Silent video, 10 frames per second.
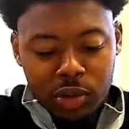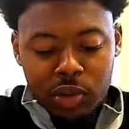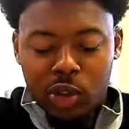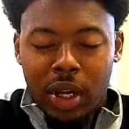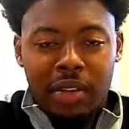
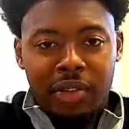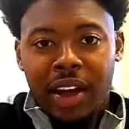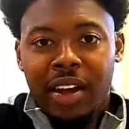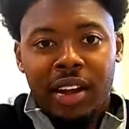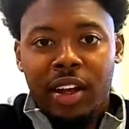trying to
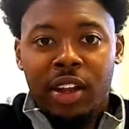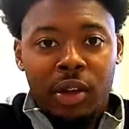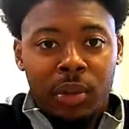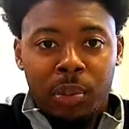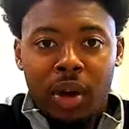find other
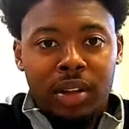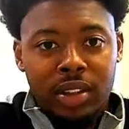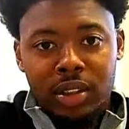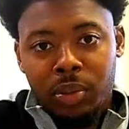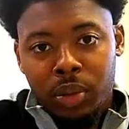products
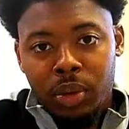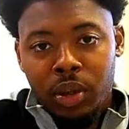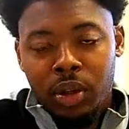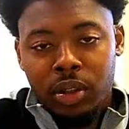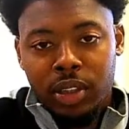
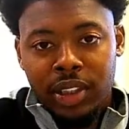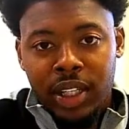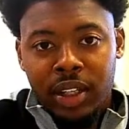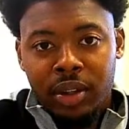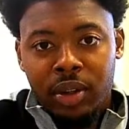to
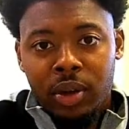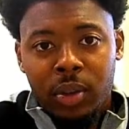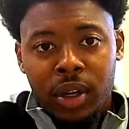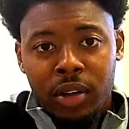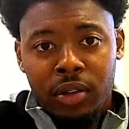sell or
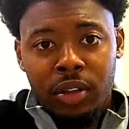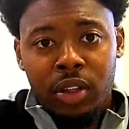whatever